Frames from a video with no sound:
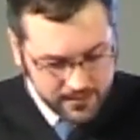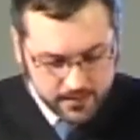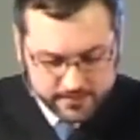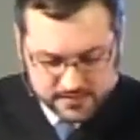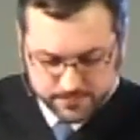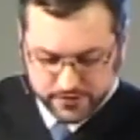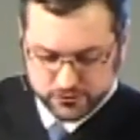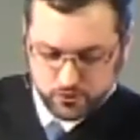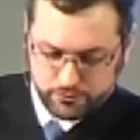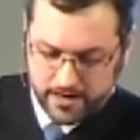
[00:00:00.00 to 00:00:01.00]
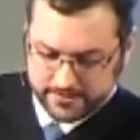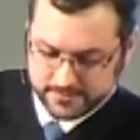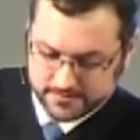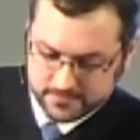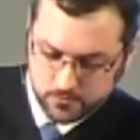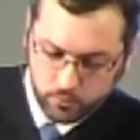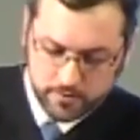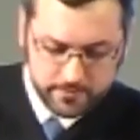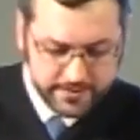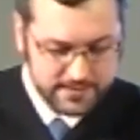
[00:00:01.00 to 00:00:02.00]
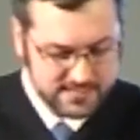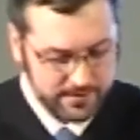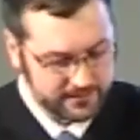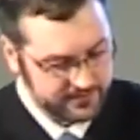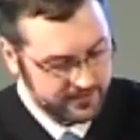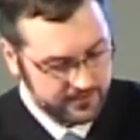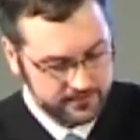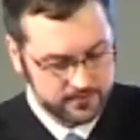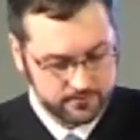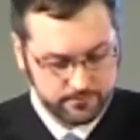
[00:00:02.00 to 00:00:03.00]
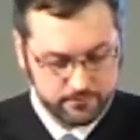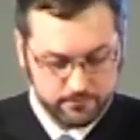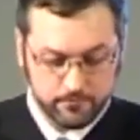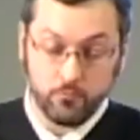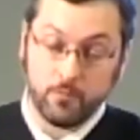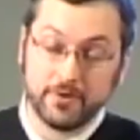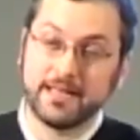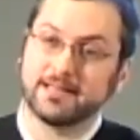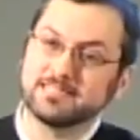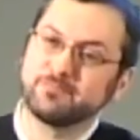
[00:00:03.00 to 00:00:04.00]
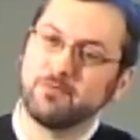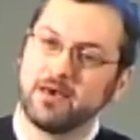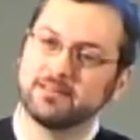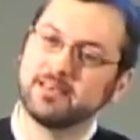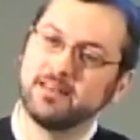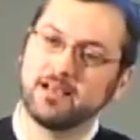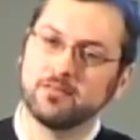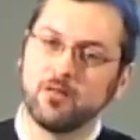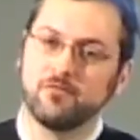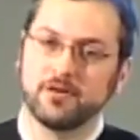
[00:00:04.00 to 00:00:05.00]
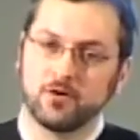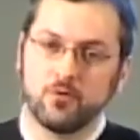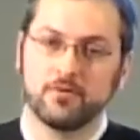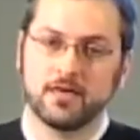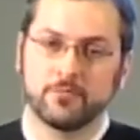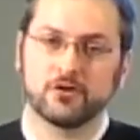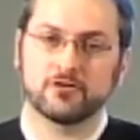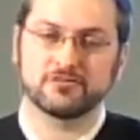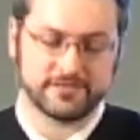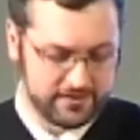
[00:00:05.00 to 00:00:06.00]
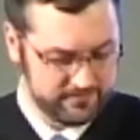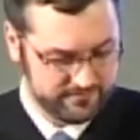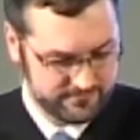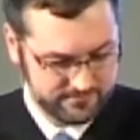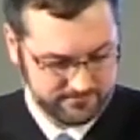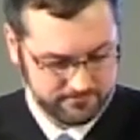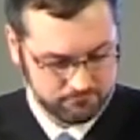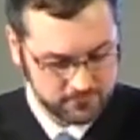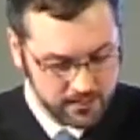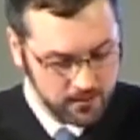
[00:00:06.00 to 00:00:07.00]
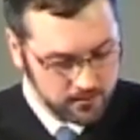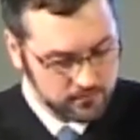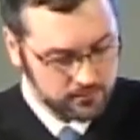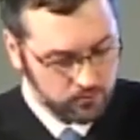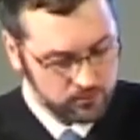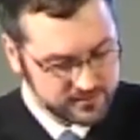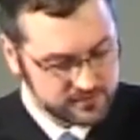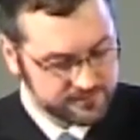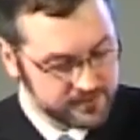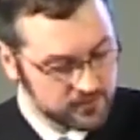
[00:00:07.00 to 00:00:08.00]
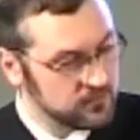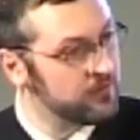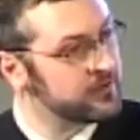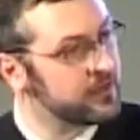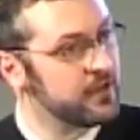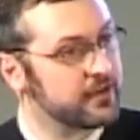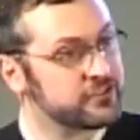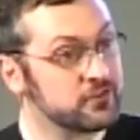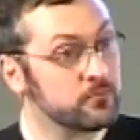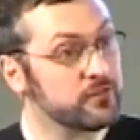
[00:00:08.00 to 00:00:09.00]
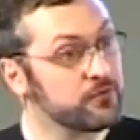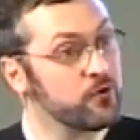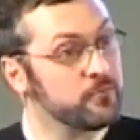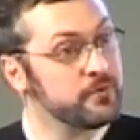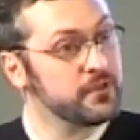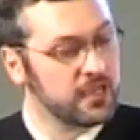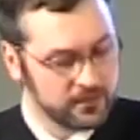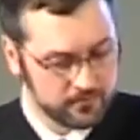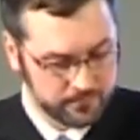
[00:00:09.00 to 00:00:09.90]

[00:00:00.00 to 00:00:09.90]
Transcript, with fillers: In this spiritual practice, one begins meditating, one begins by meditating on loving him or herself. The goal is to feel love and connection with your own being.